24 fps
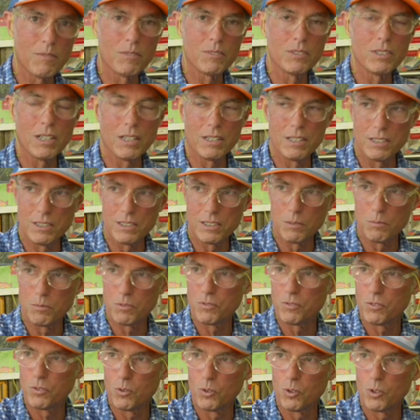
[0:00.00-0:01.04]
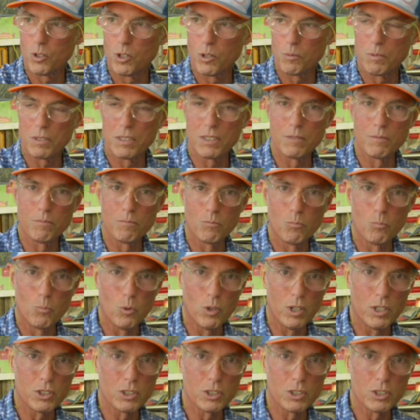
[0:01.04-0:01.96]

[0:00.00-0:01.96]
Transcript: I've done these things before, but what